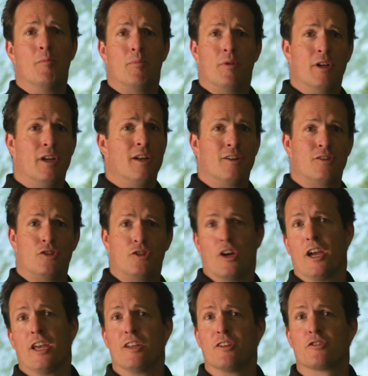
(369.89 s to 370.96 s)
put in a
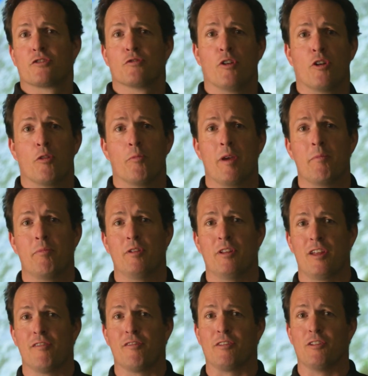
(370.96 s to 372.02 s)
giant Toronto Maple
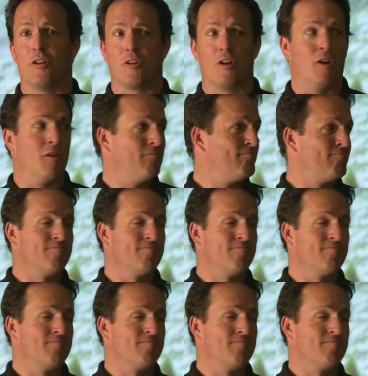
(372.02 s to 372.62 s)
Leafs logo.